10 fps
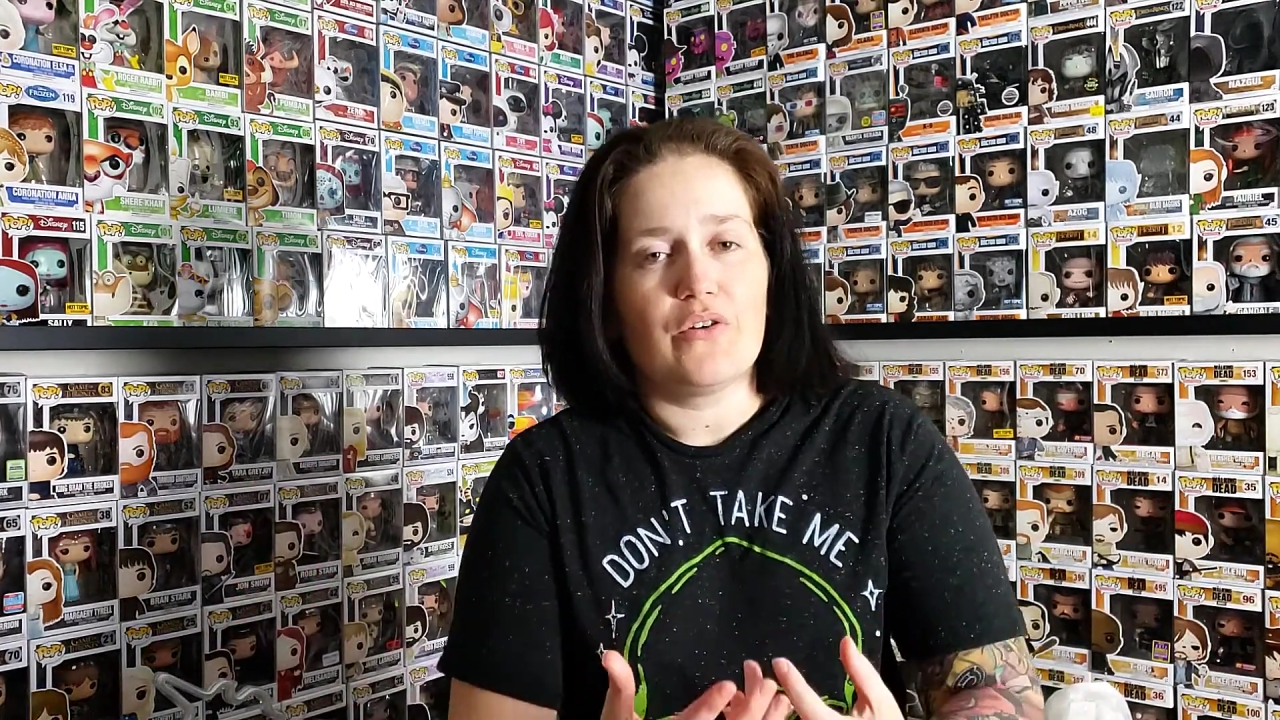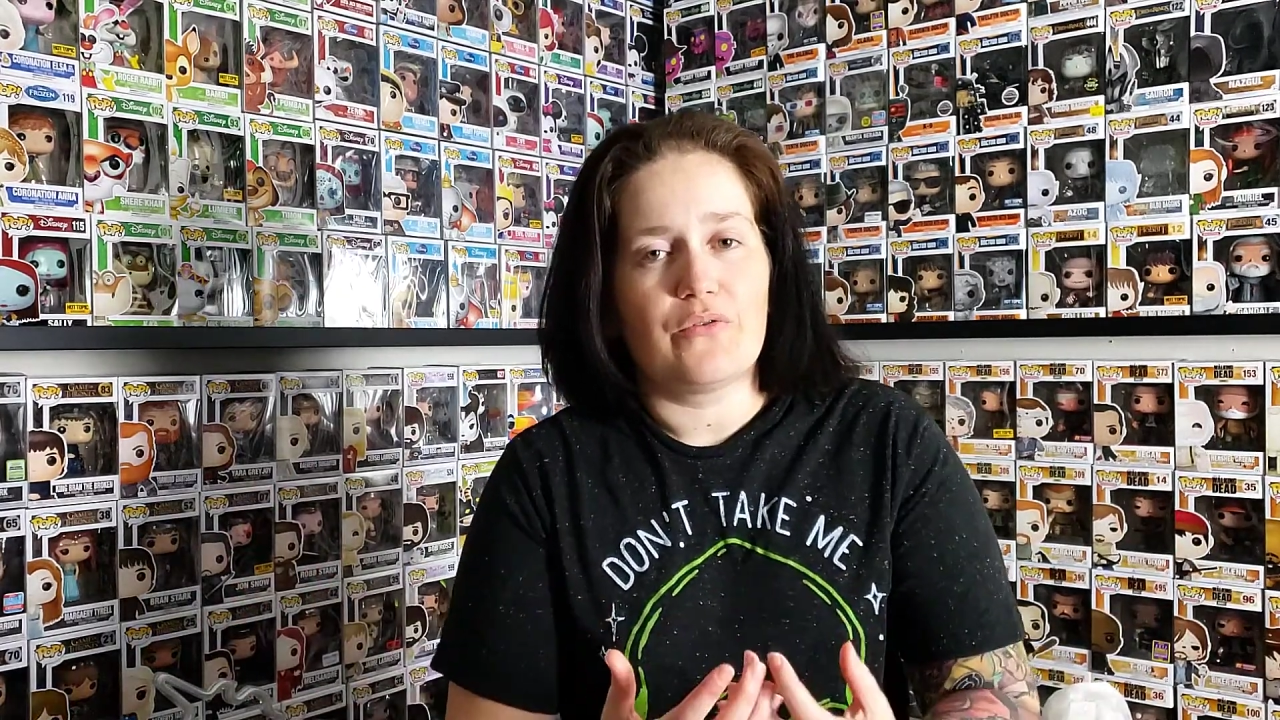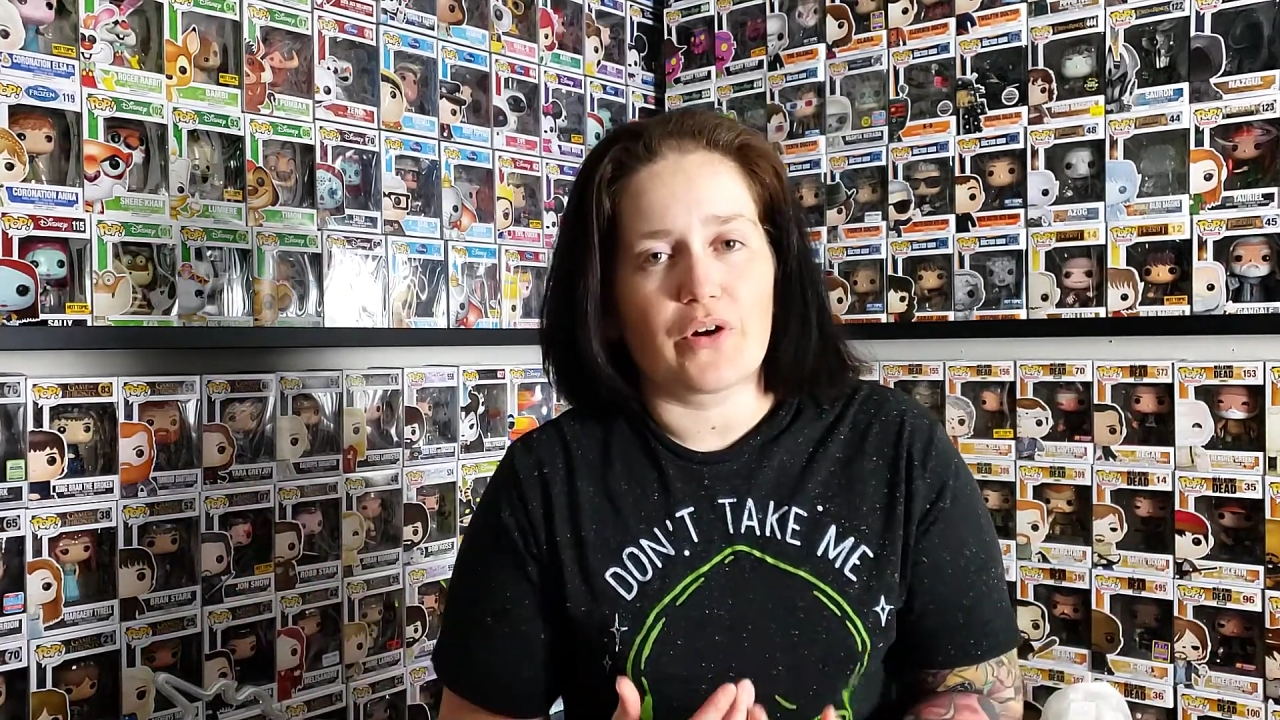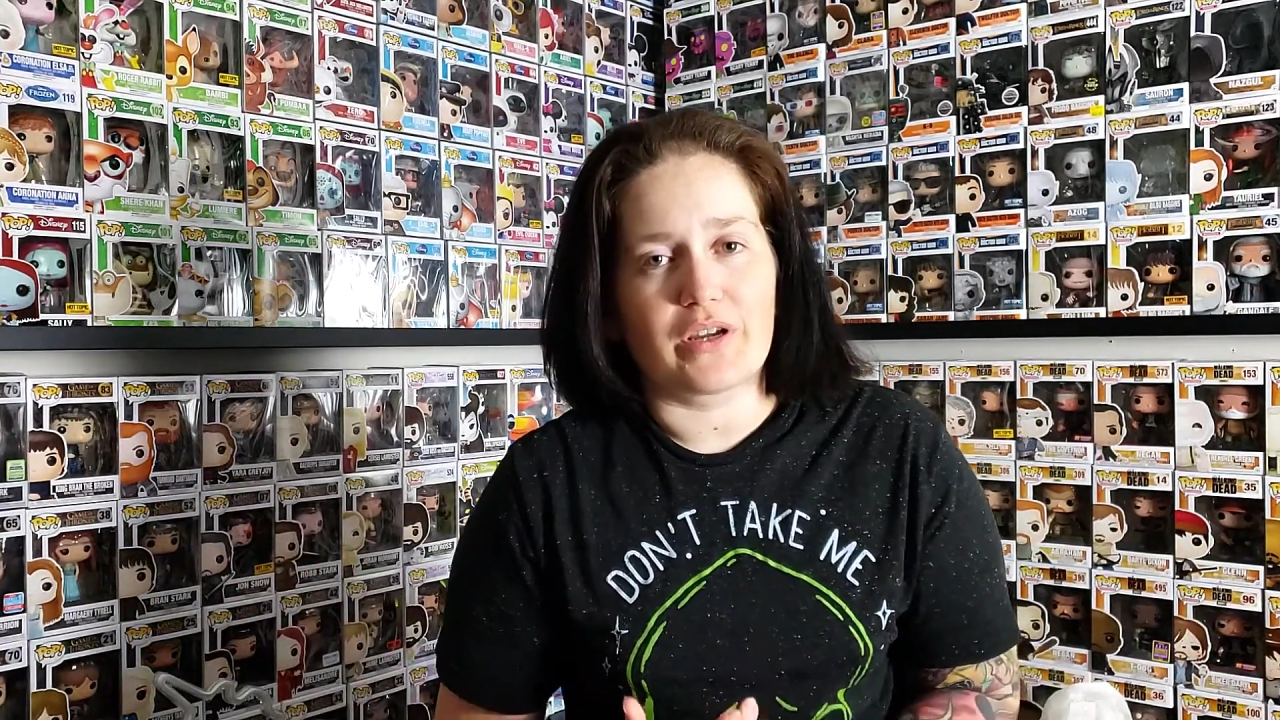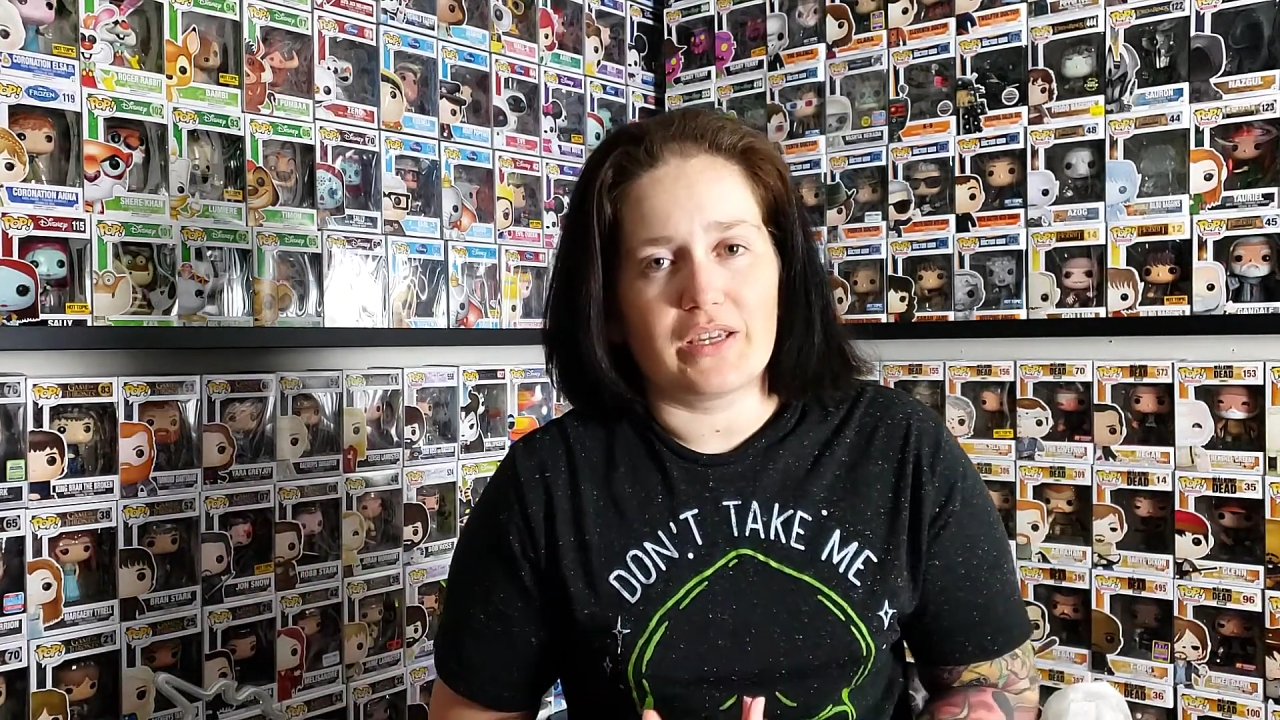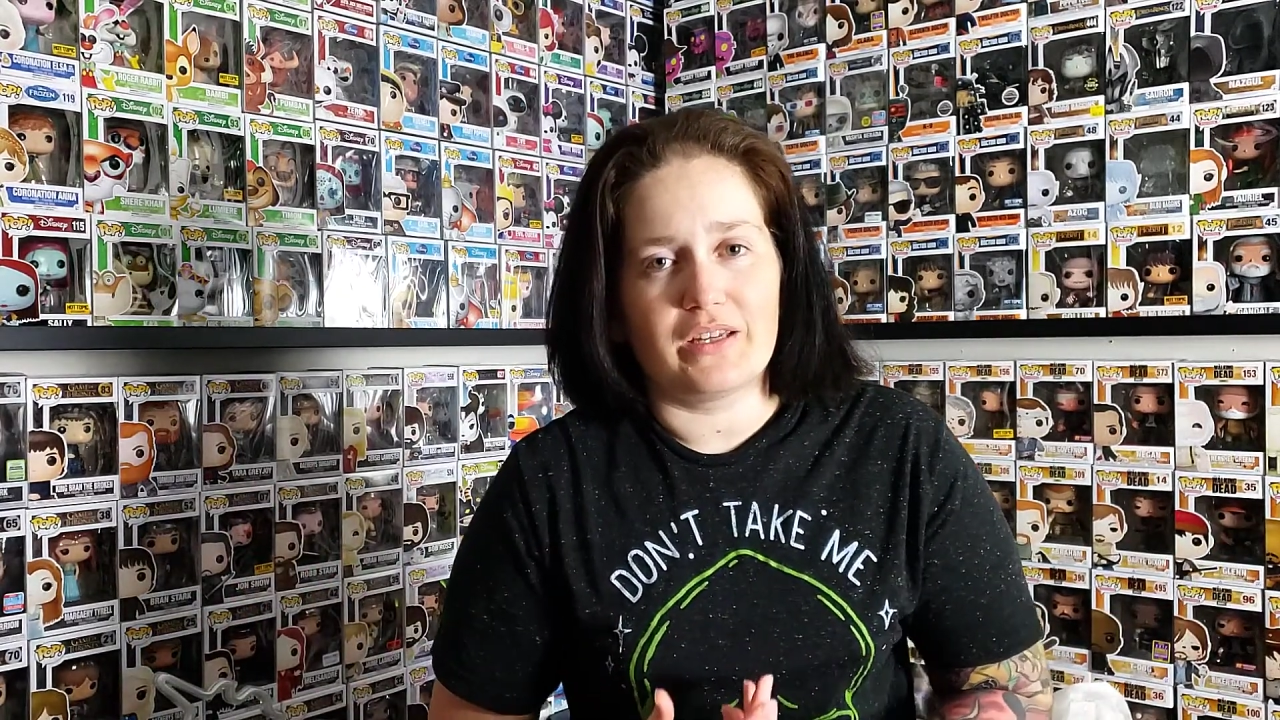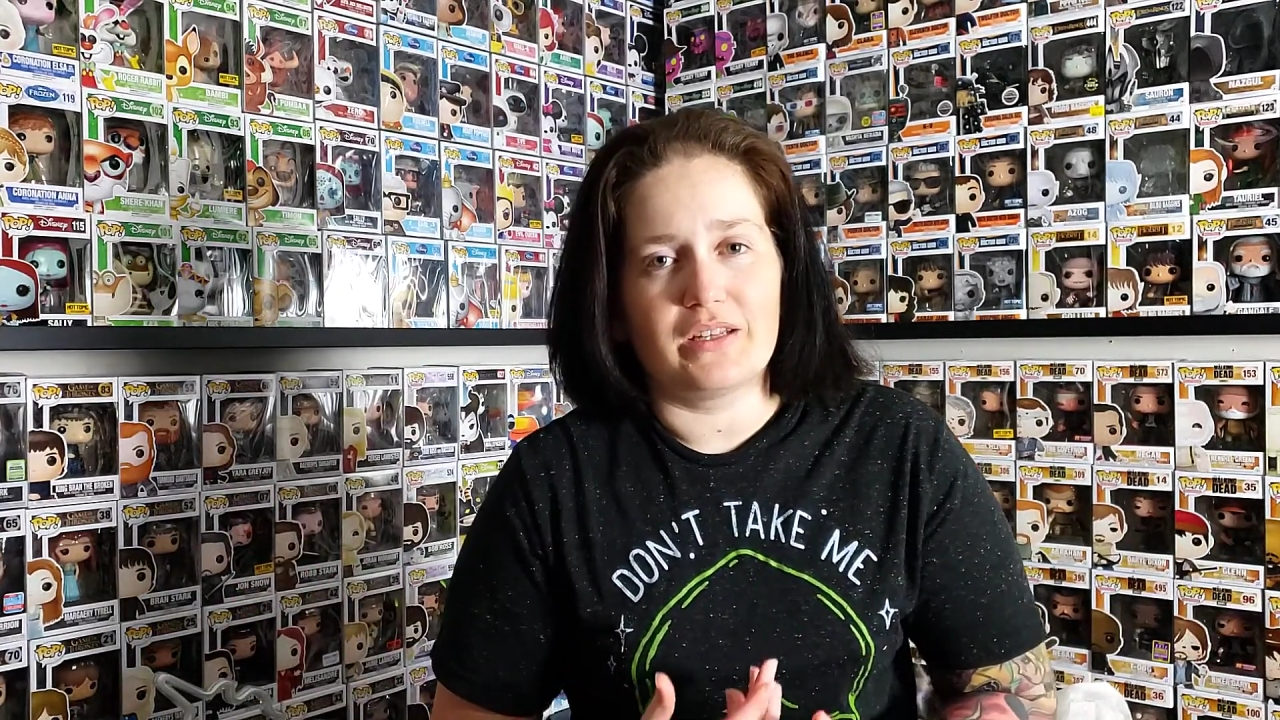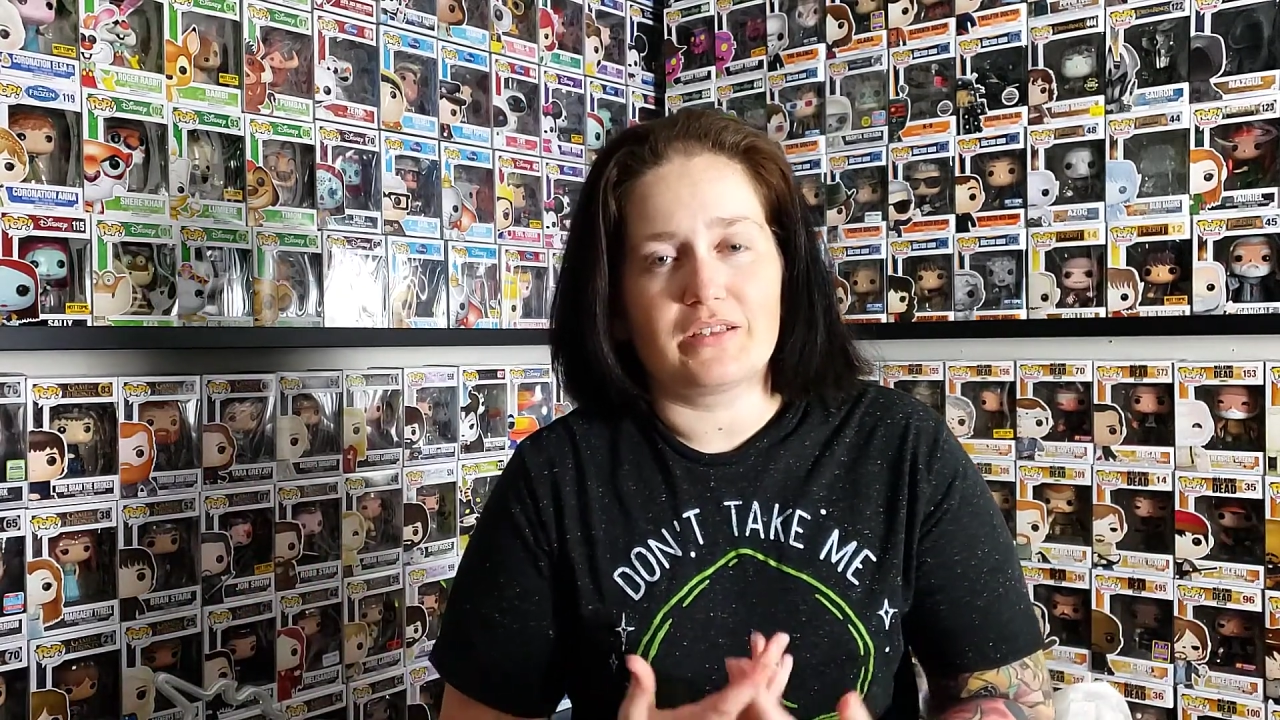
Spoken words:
for kids,